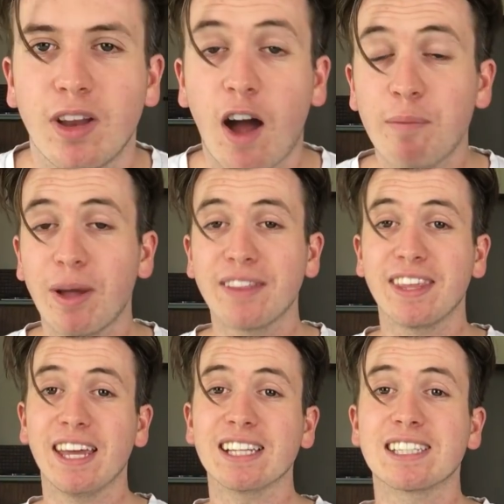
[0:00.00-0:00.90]
I played
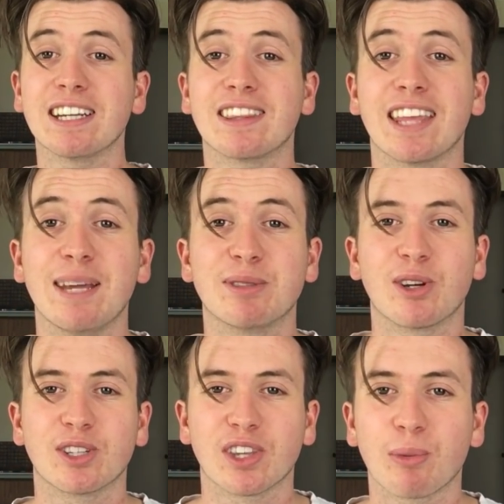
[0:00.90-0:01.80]
the Essendon theme
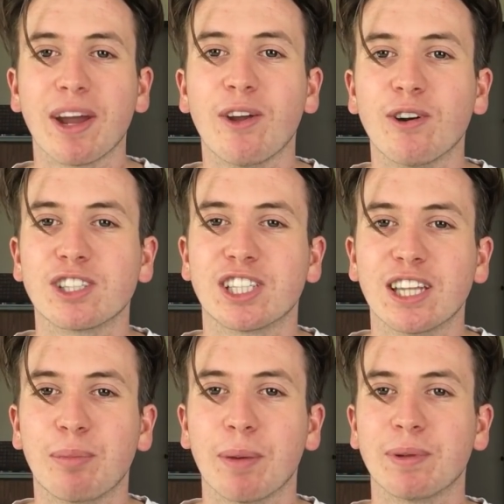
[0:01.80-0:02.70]
song to the Red Hot
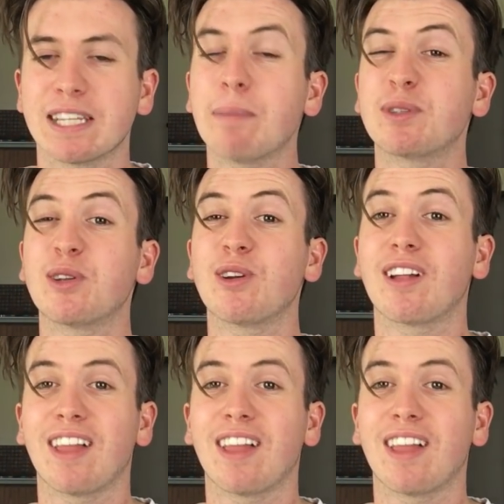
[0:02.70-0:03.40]
Chili Peppers absolute